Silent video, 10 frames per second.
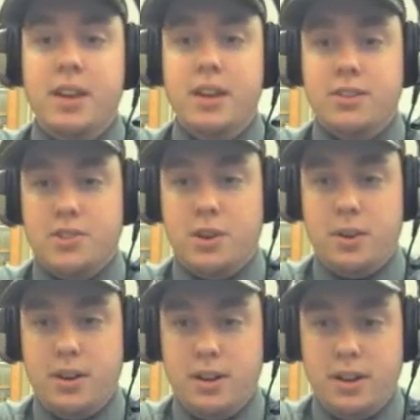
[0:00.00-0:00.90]

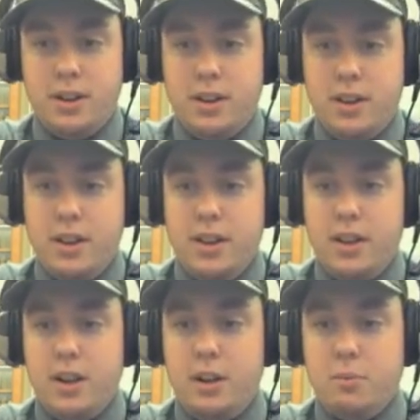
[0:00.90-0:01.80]
So
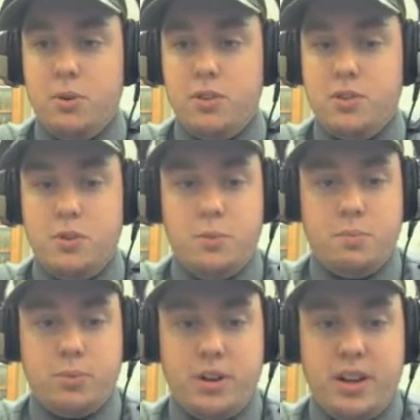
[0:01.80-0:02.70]
I'm going to
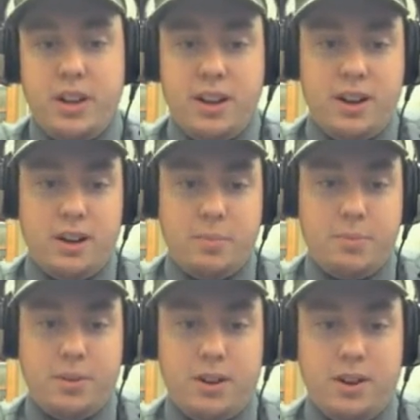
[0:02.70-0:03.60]
bring
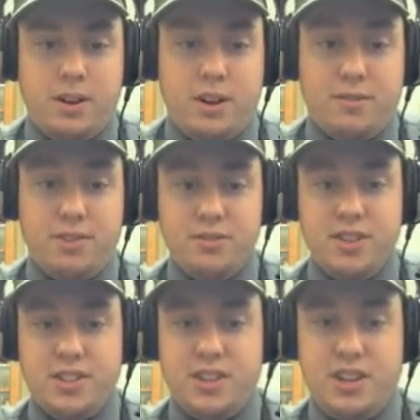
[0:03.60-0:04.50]
up our
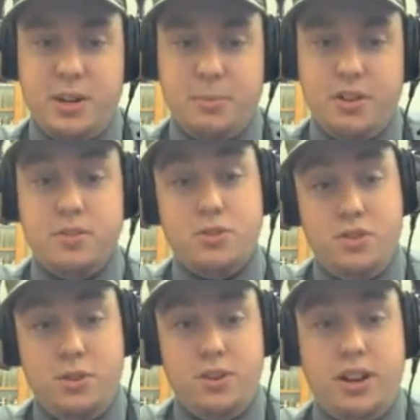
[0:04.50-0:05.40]
front-facing camera. It's
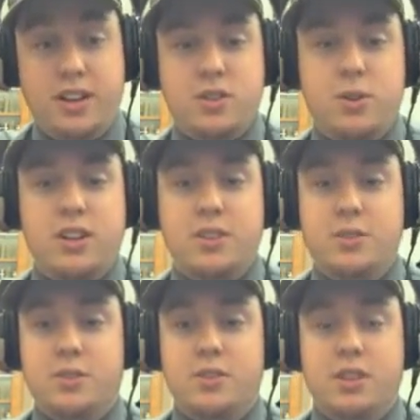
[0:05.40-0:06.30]
new today, so you can
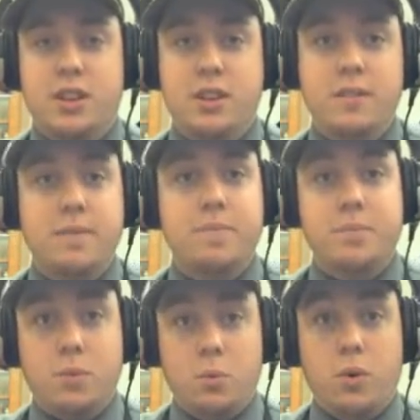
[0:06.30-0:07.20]
actually see
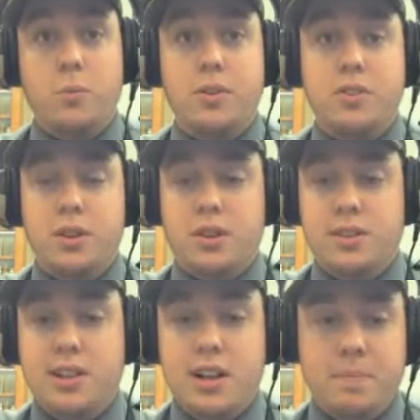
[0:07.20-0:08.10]
what we're doing
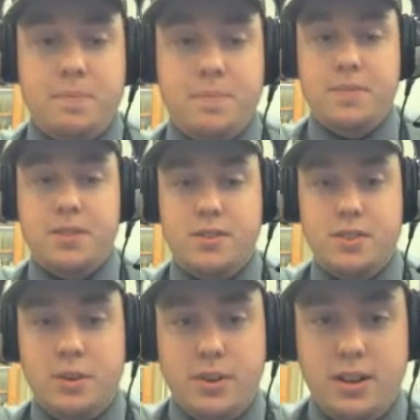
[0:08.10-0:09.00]
in the lab.
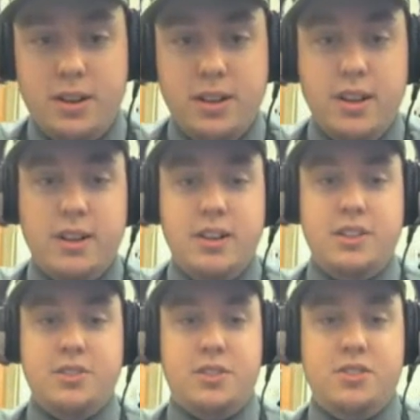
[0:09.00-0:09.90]
So
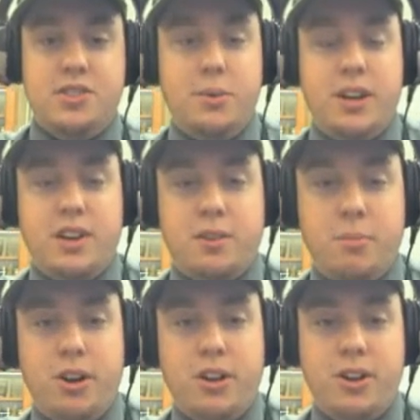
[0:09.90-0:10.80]
as you can see, we have our
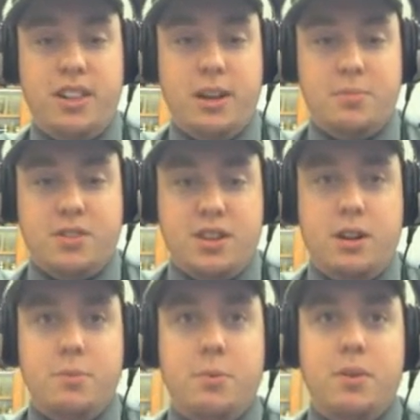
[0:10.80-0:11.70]
mercury lamp set
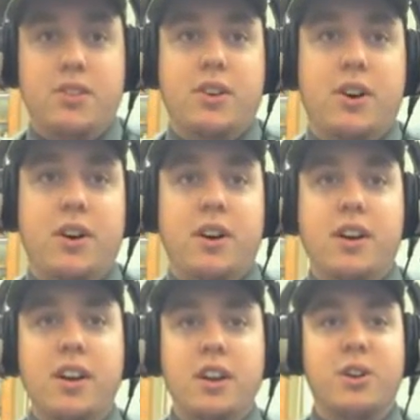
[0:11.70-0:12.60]
up with
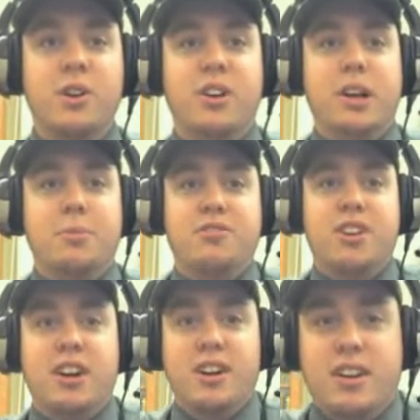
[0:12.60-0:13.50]
our current
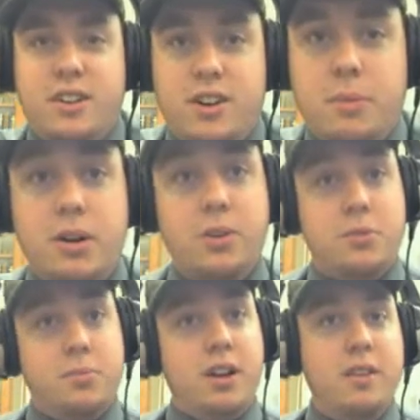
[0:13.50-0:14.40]
amplifier and our power
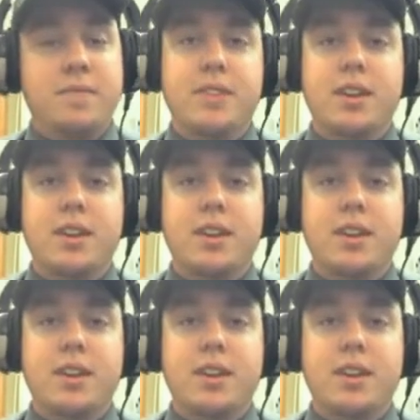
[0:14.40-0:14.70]
supply.